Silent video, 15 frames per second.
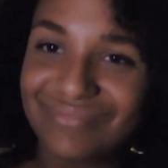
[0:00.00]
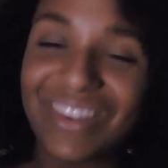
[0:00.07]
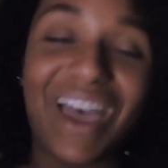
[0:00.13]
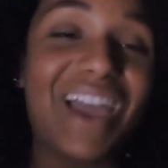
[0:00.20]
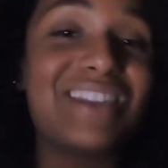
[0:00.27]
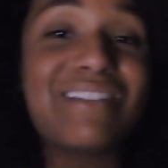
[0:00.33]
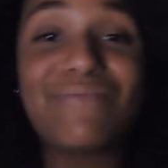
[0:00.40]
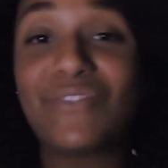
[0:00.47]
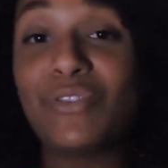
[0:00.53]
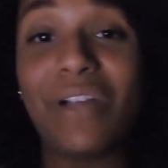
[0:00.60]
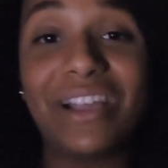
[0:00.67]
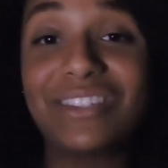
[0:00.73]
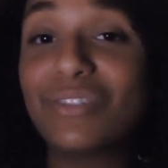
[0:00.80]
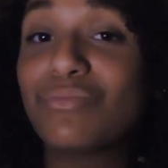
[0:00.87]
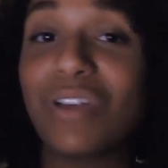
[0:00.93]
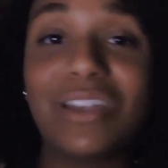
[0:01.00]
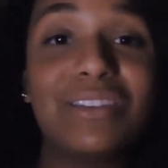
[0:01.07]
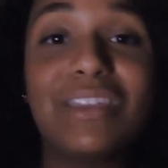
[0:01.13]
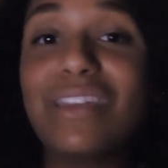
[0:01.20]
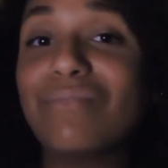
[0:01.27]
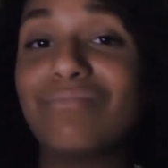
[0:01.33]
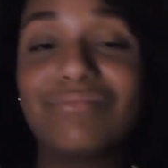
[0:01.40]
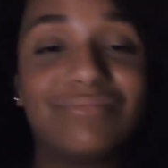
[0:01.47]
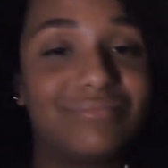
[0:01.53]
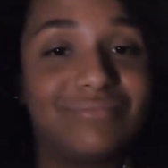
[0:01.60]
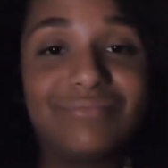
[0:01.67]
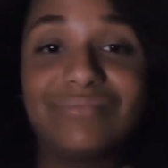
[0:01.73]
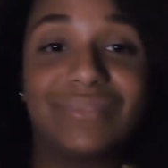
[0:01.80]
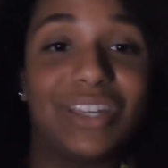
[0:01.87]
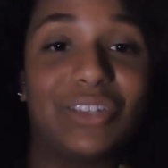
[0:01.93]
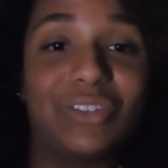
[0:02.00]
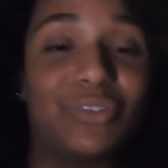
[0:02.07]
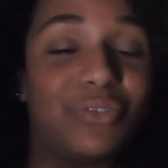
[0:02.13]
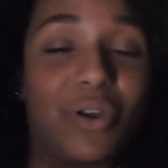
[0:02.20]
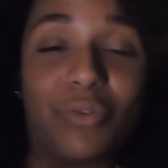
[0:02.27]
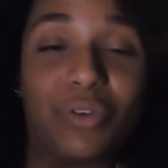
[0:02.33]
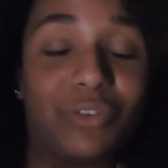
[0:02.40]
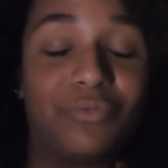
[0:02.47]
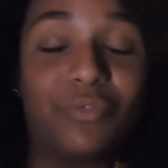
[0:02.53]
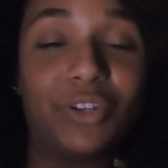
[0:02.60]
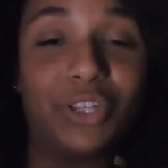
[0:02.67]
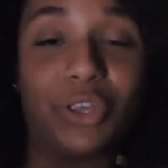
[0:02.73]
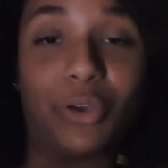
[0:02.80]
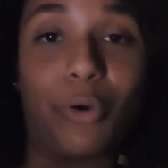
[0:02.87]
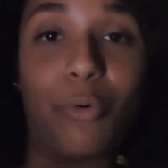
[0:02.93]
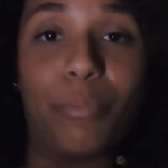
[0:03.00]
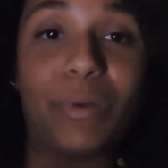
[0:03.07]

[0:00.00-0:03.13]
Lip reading: and if you like to run, you know, good for you,